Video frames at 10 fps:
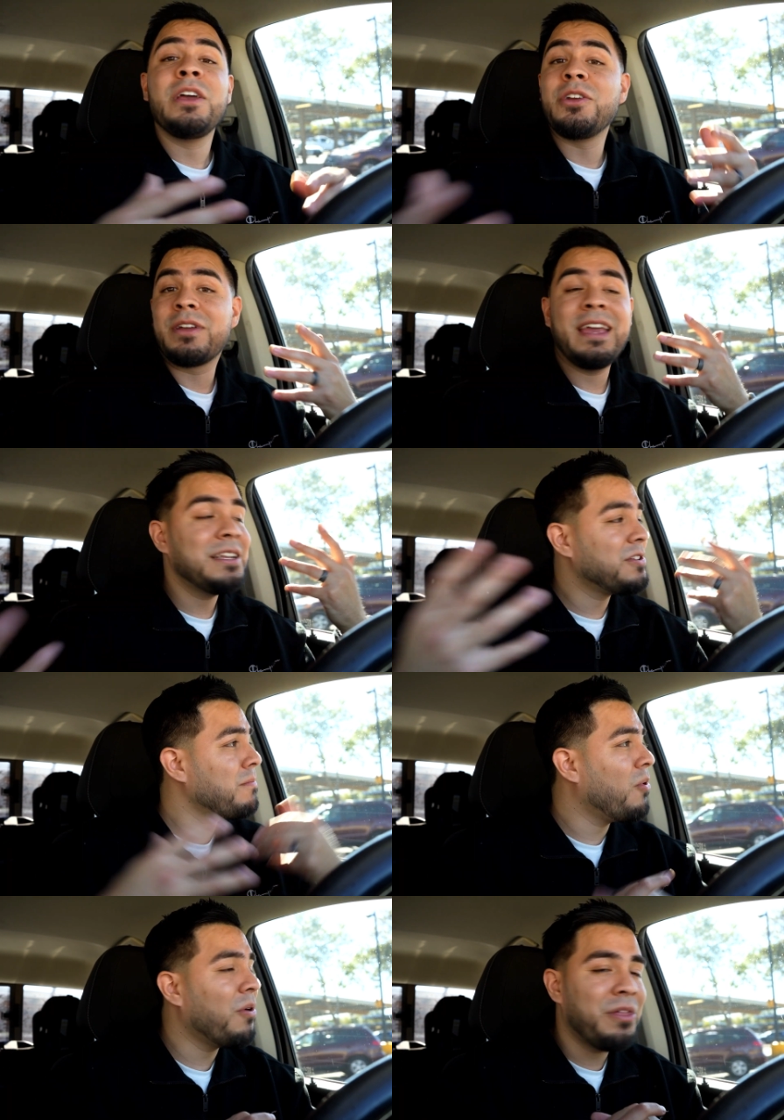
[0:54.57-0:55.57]
Your kids are
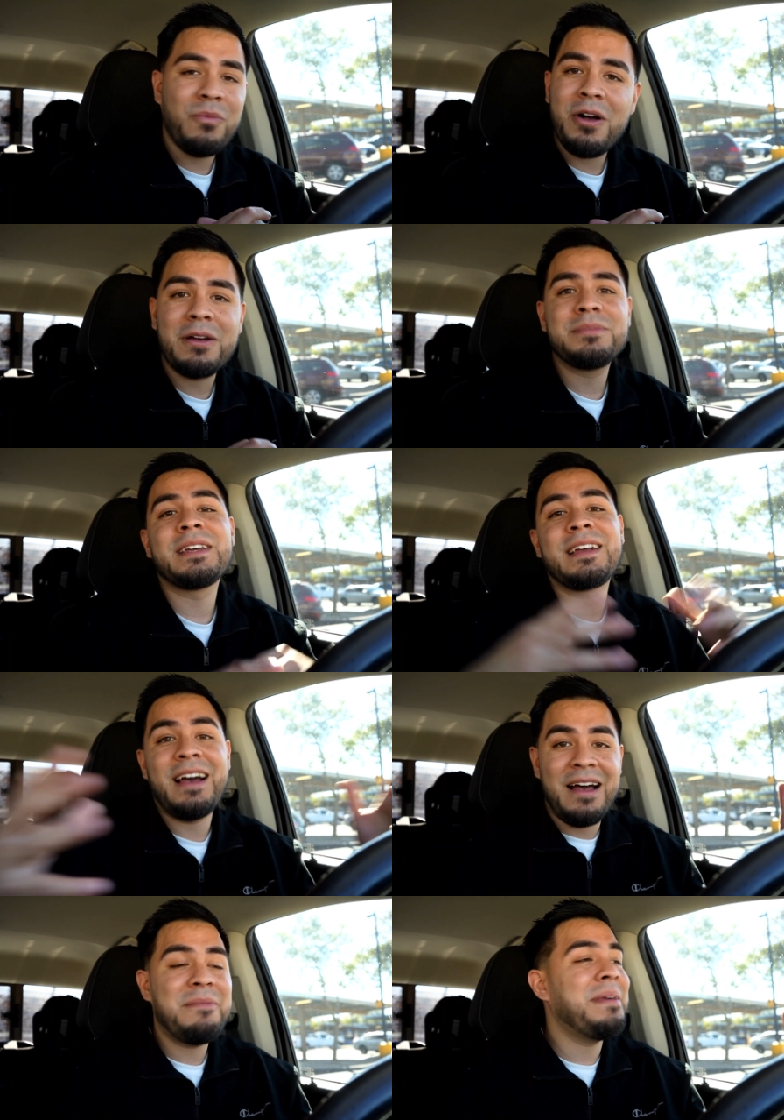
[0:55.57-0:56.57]
more than welcome to
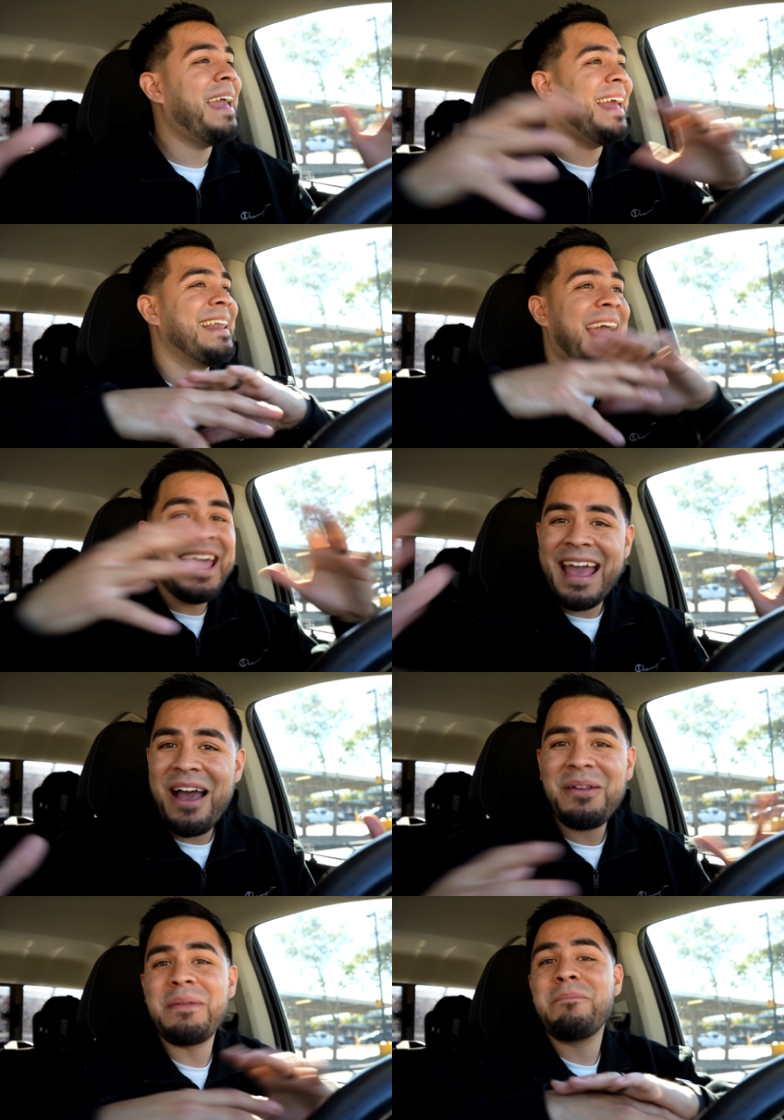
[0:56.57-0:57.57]
come and hang
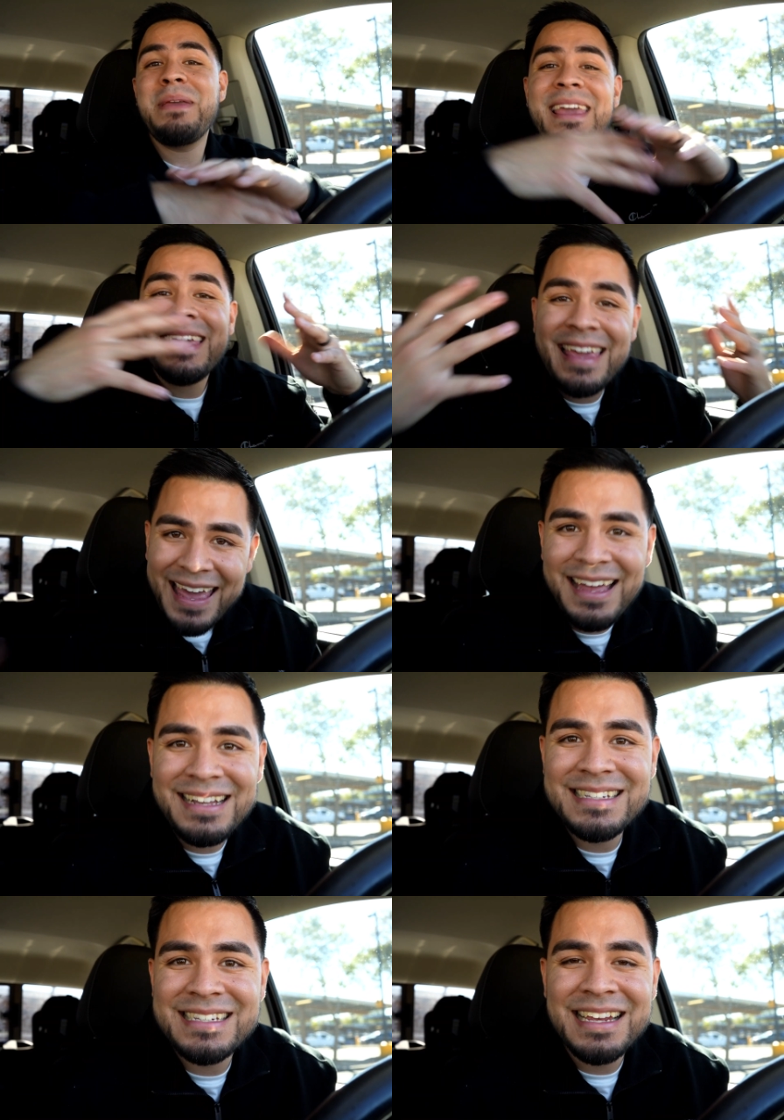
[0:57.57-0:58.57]
out and be
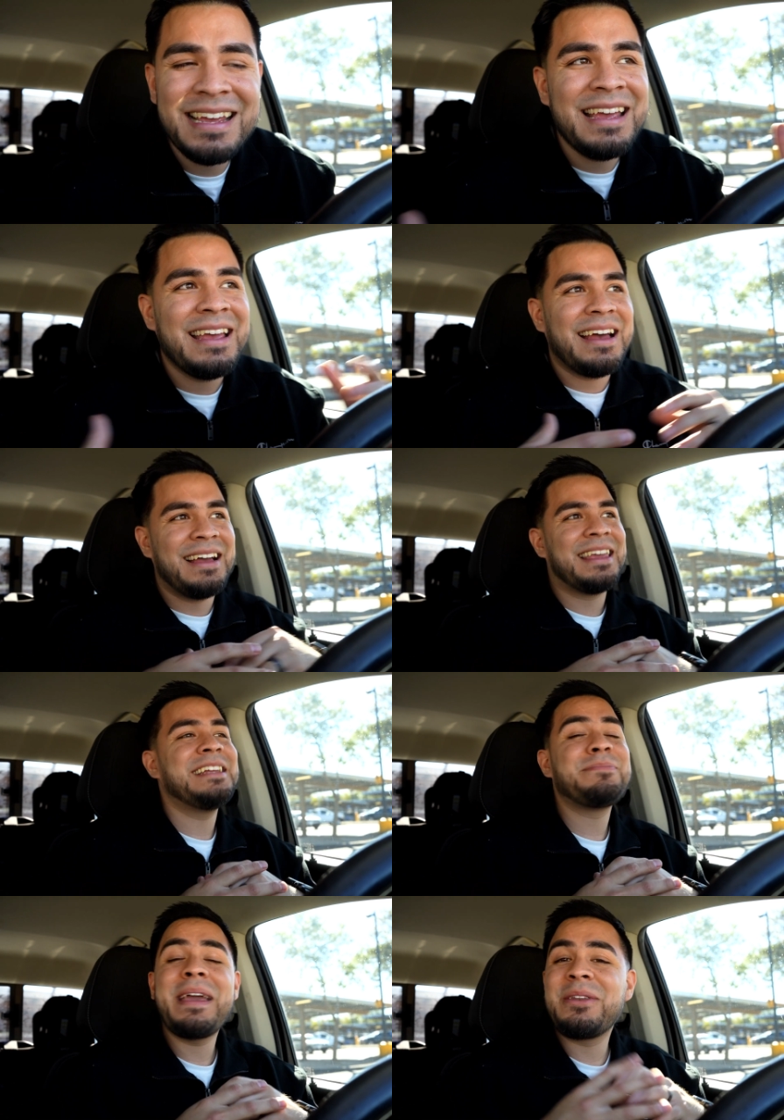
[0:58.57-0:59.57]
kids. Uh,
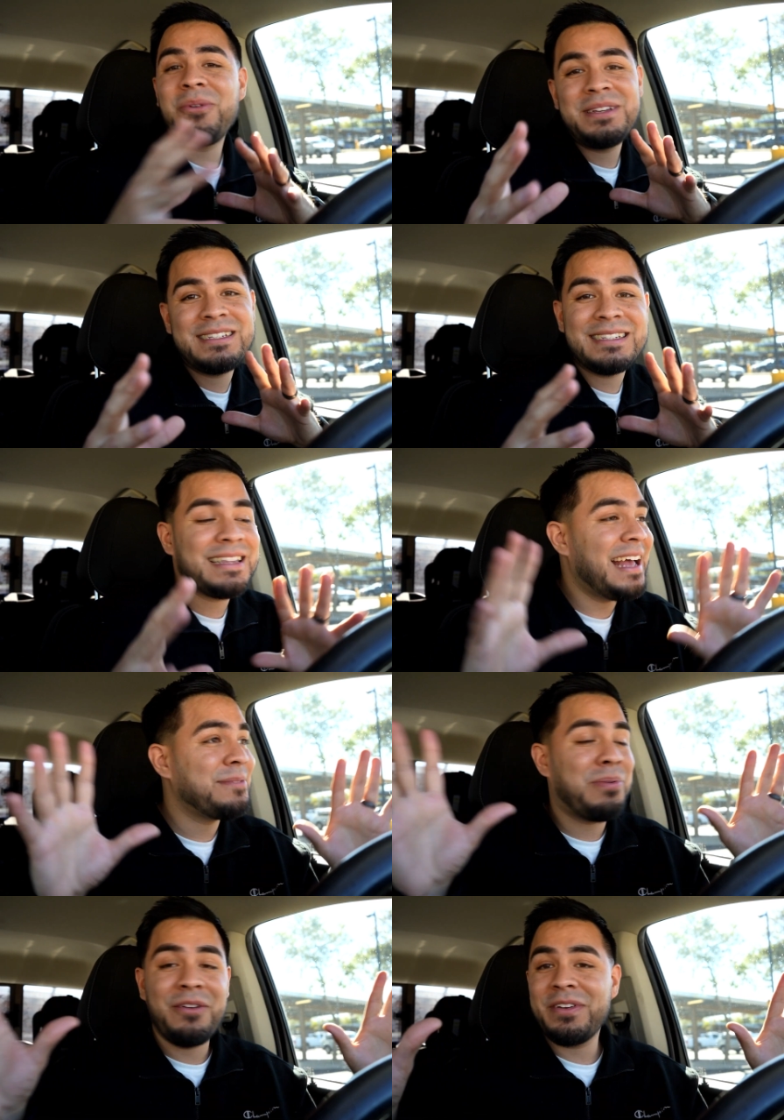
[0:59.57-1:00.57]
kids make noises and
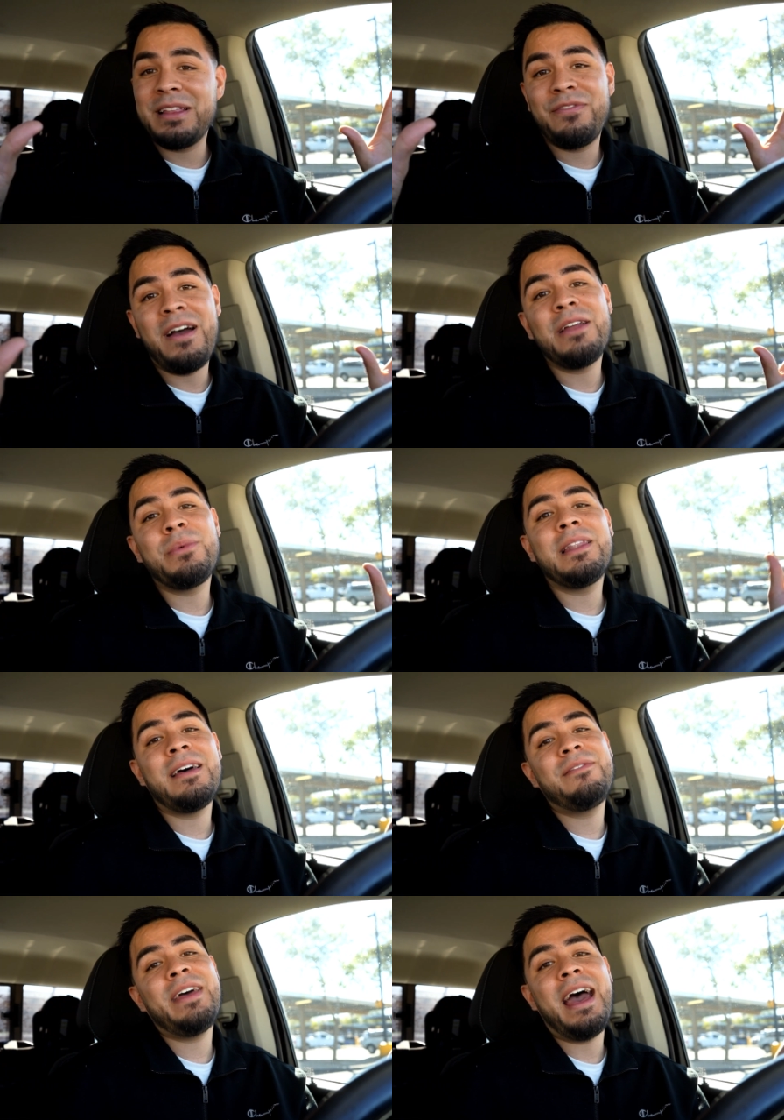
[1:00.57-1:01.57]
that's perfectly fine. We
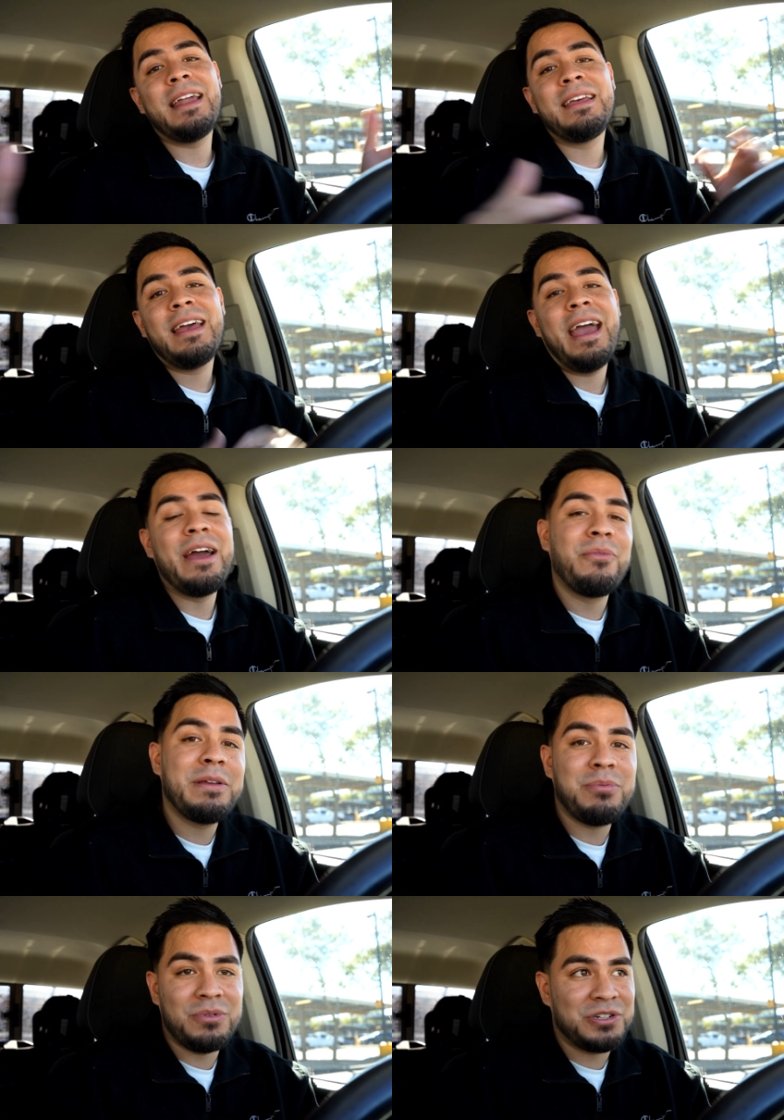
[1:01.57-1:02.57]
love that at
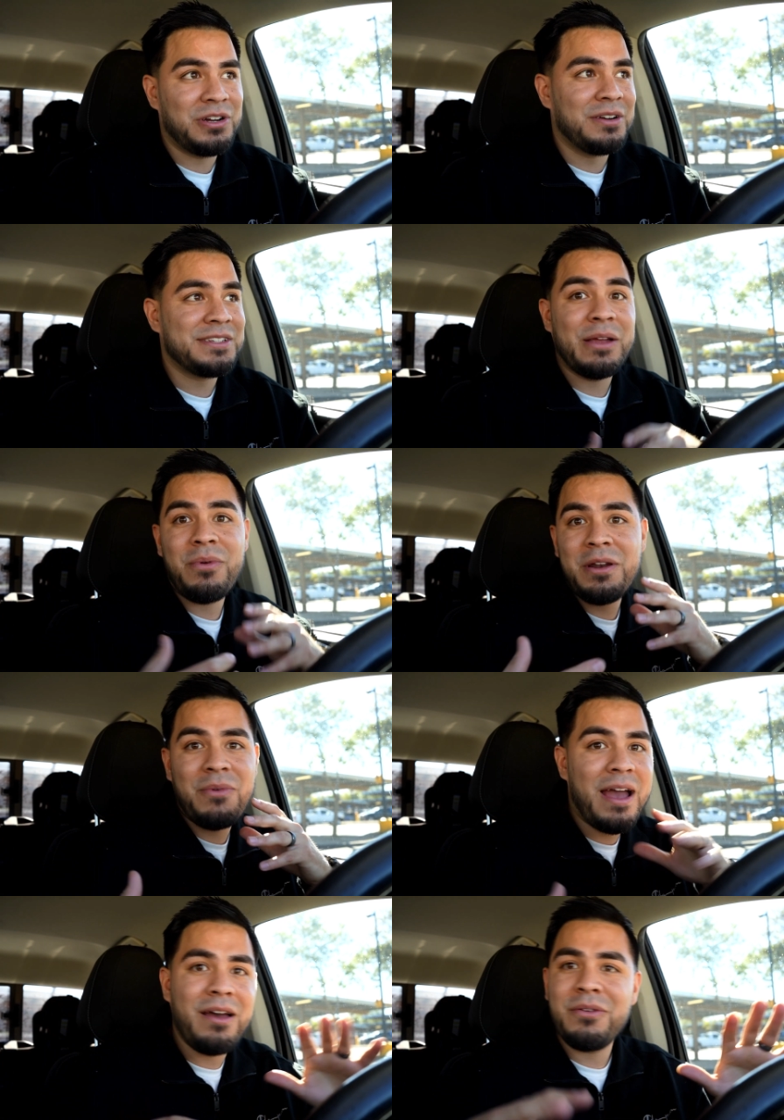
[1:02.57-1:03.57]
Reborn Church. They run
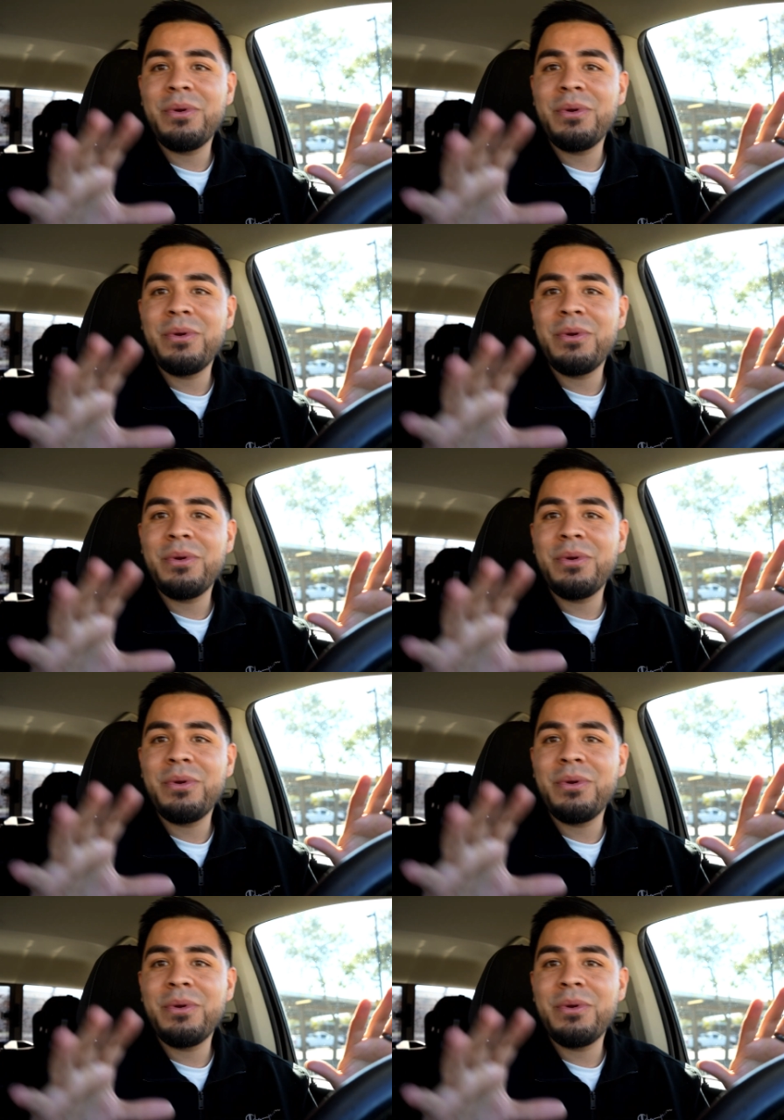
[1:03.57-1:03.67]
around.